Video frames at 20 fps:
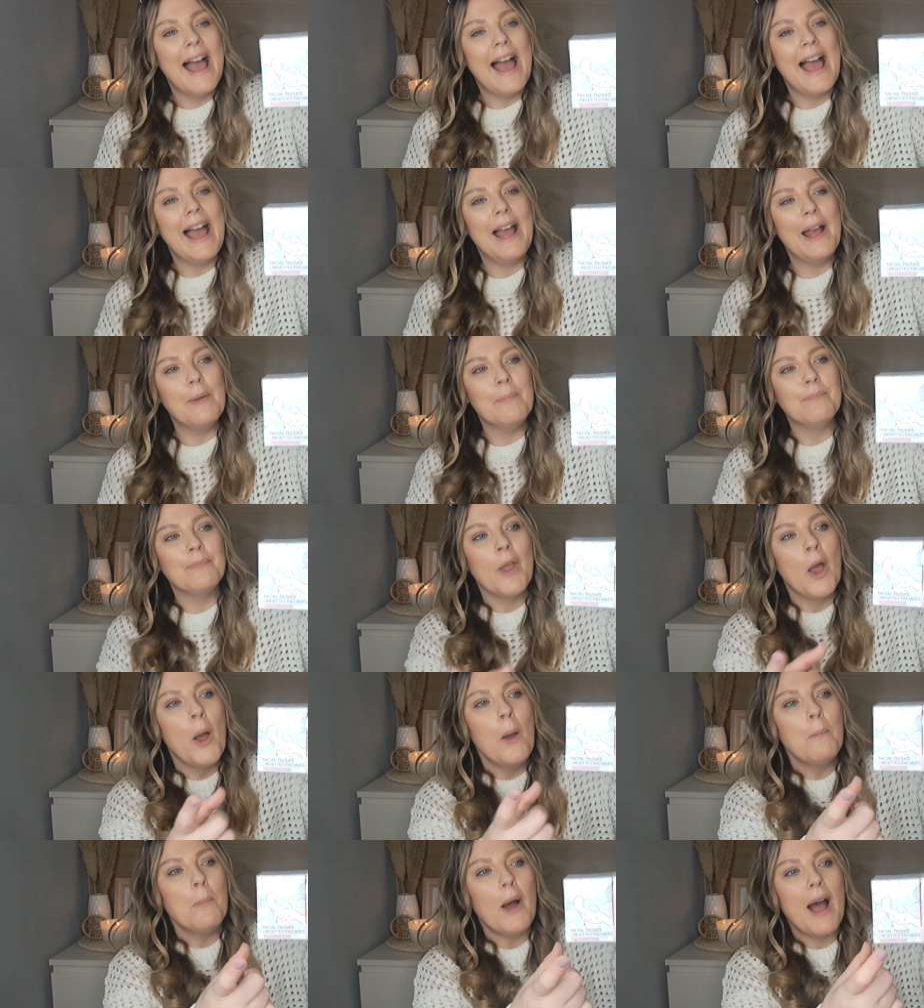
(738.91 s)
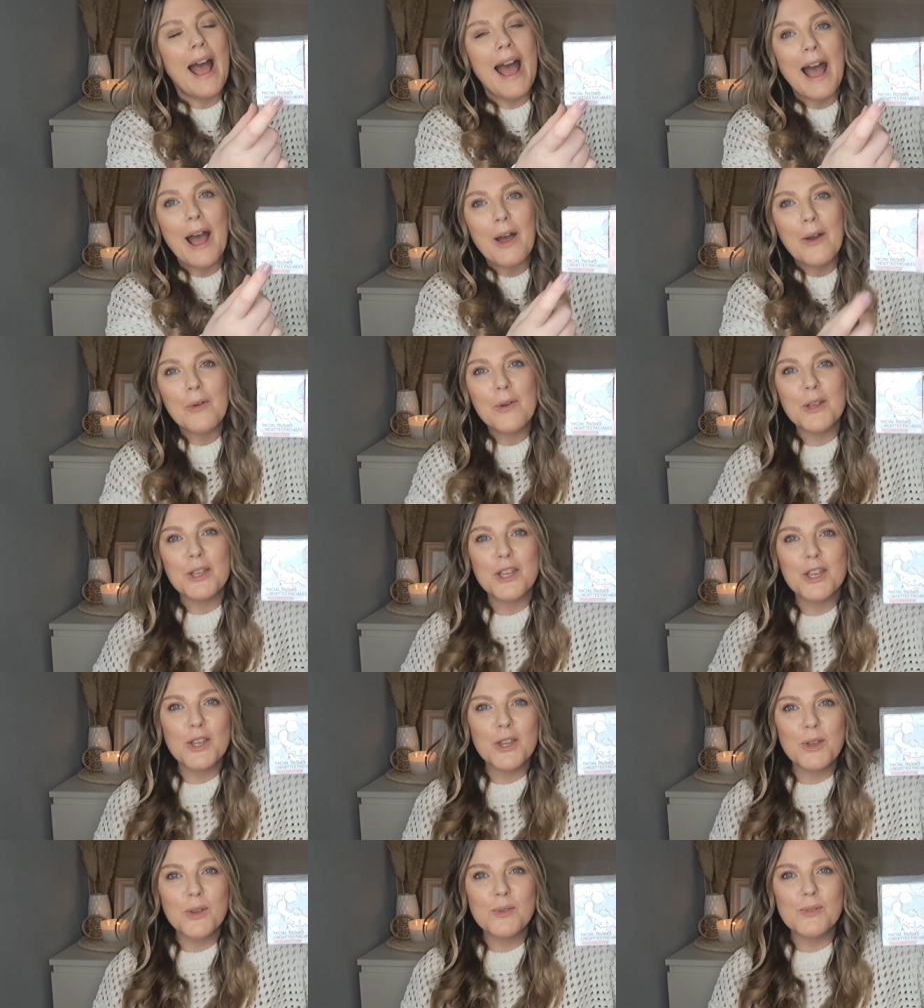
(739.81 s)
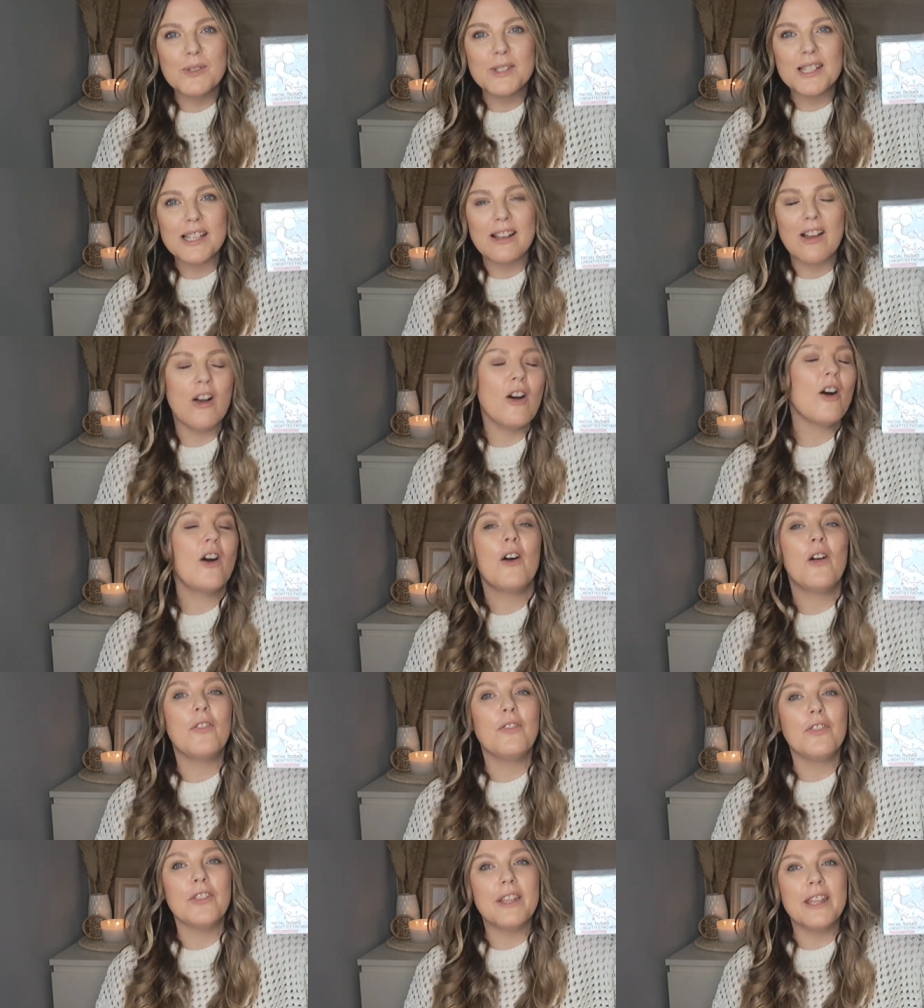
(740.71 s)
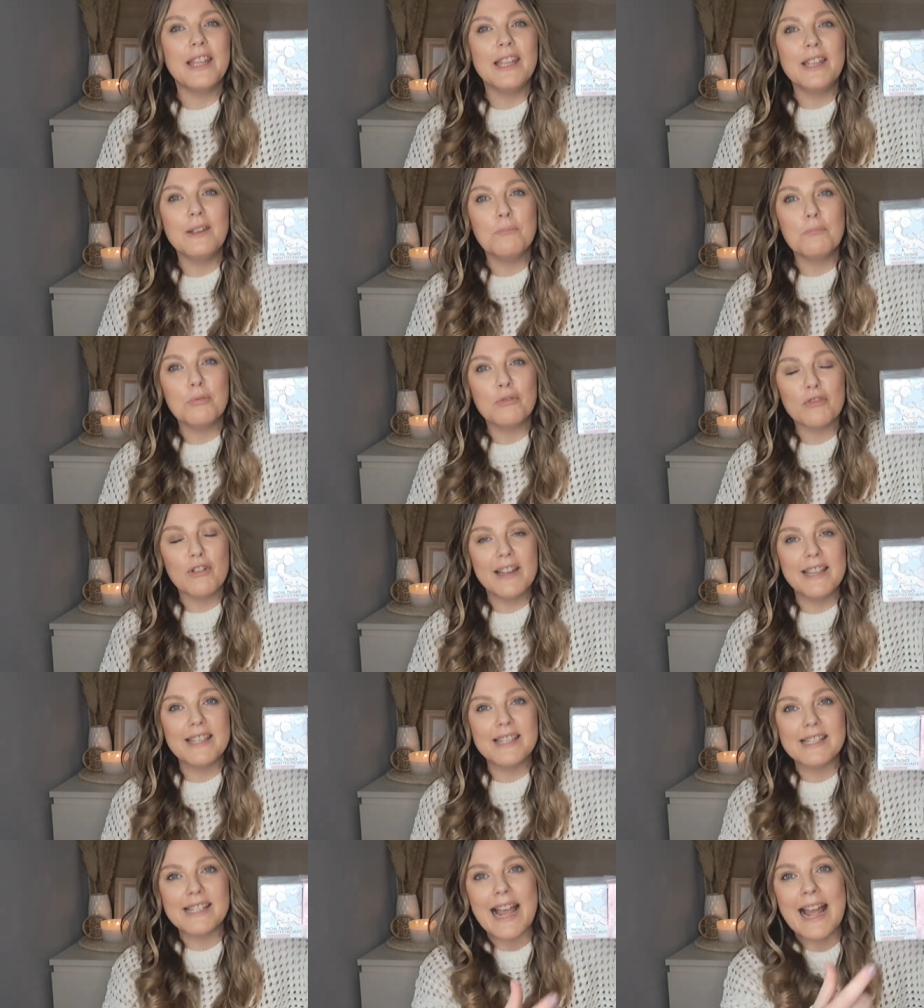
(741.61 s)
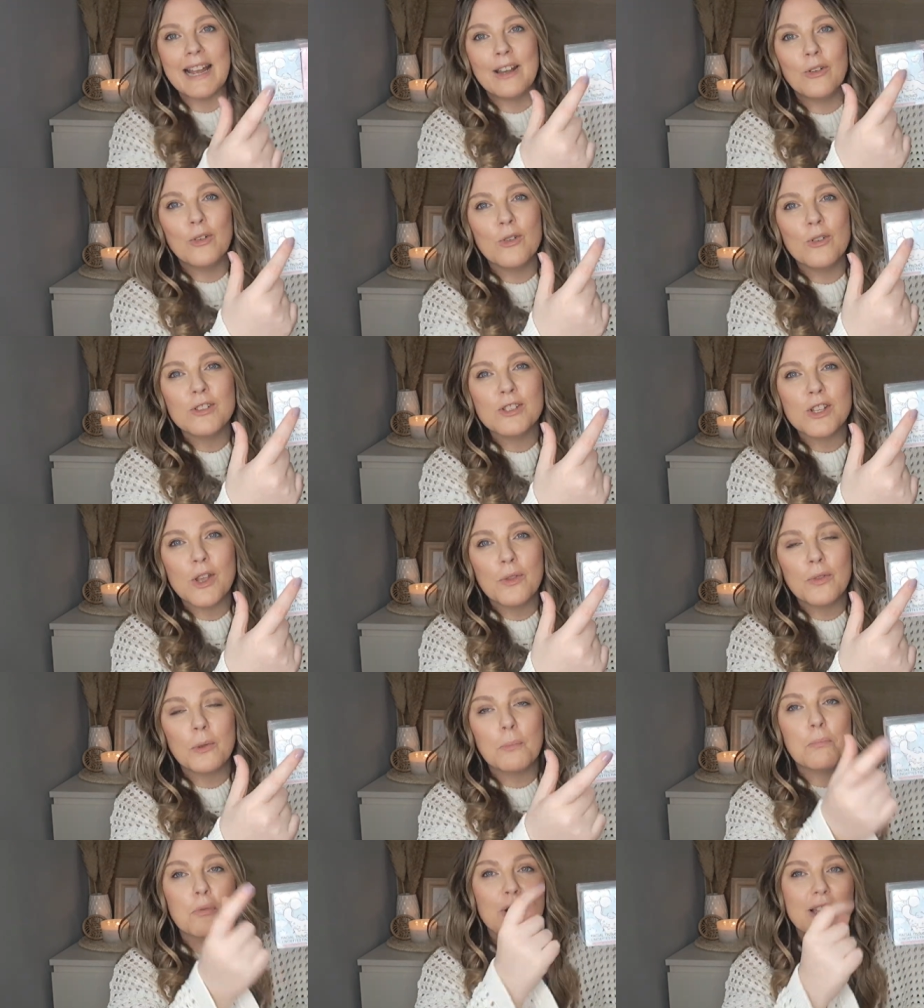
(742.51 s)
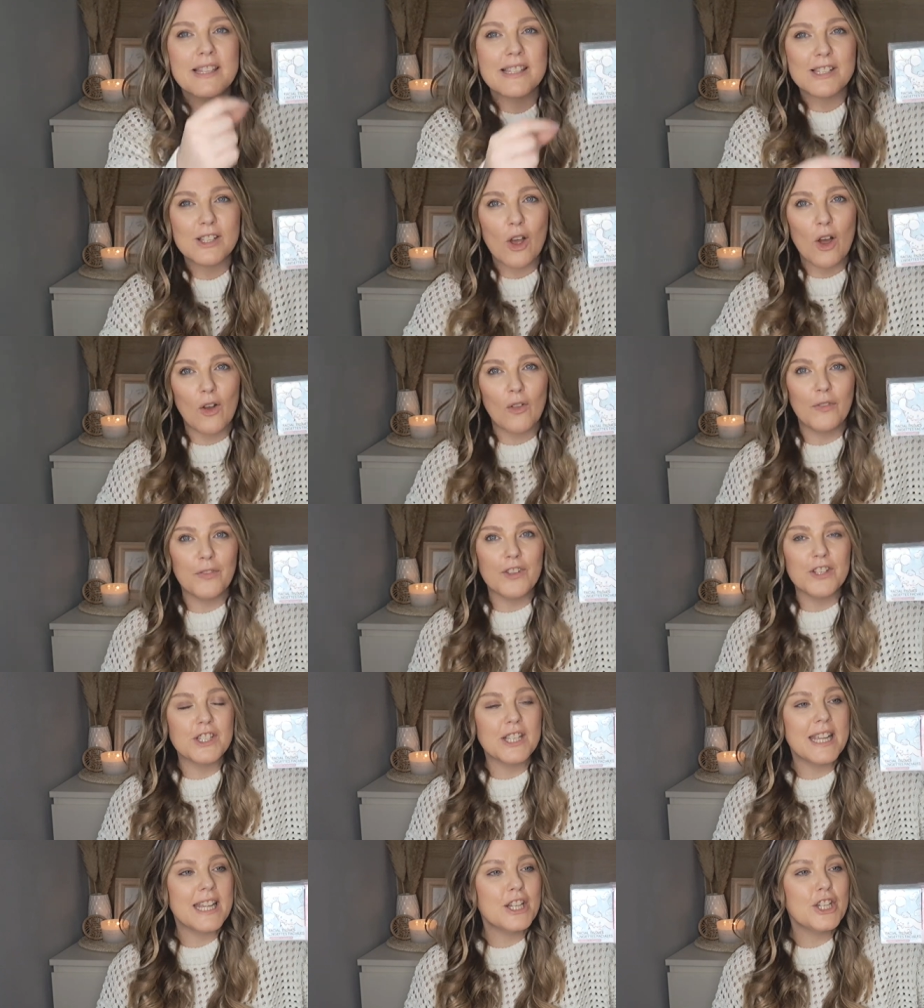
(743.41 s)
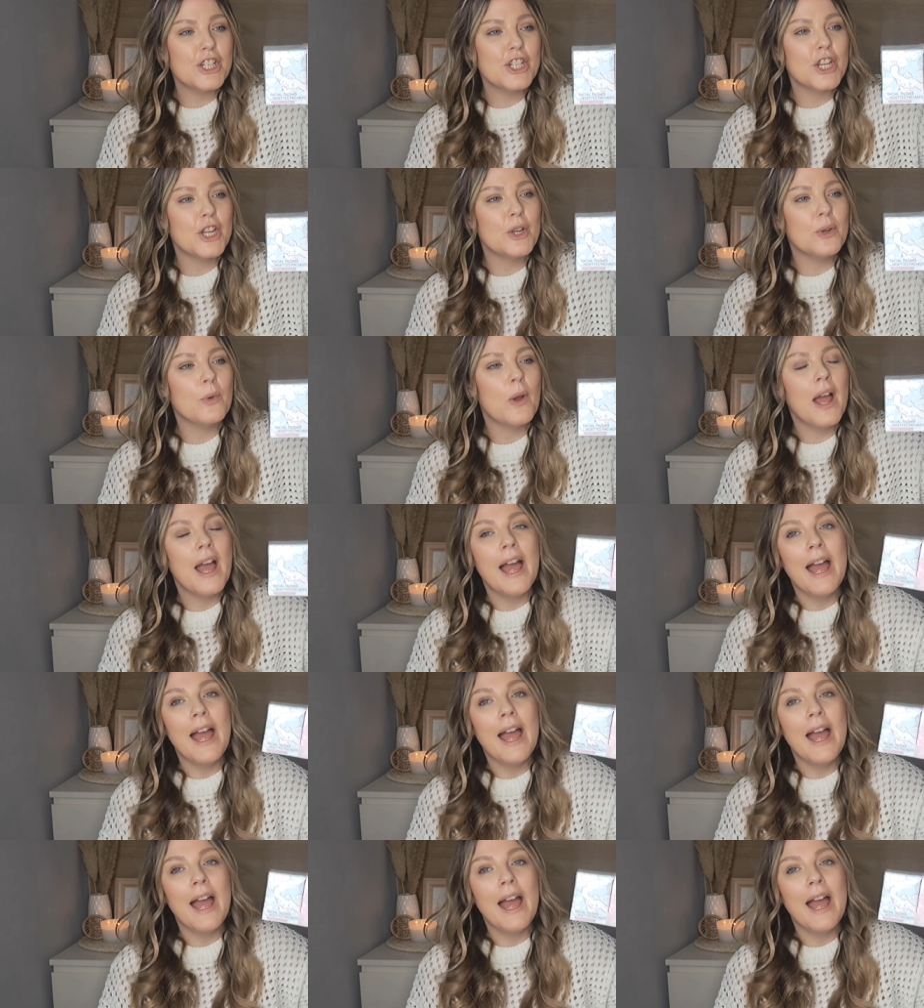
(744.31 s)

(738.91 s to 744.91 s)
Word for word: Um, but how cute are the prints and also the prints are on the tissue.